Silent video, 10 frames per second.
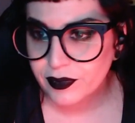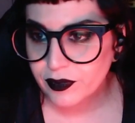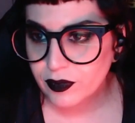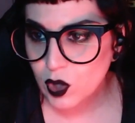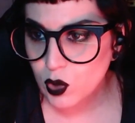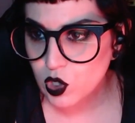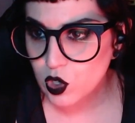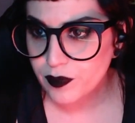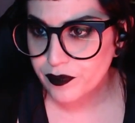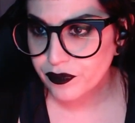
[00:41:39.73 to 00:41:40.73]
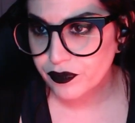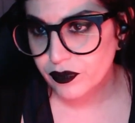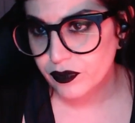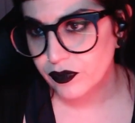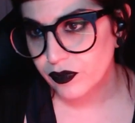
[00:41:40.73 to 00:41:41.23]
No, sir.
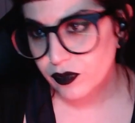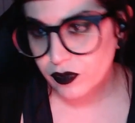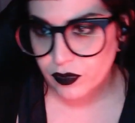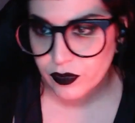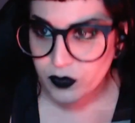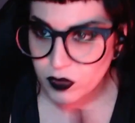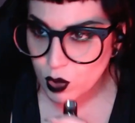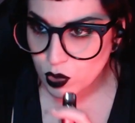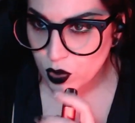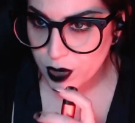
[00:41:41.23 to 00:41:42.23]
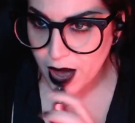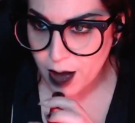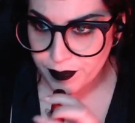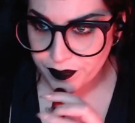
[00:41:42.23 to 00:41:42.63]
No, sir, Bob.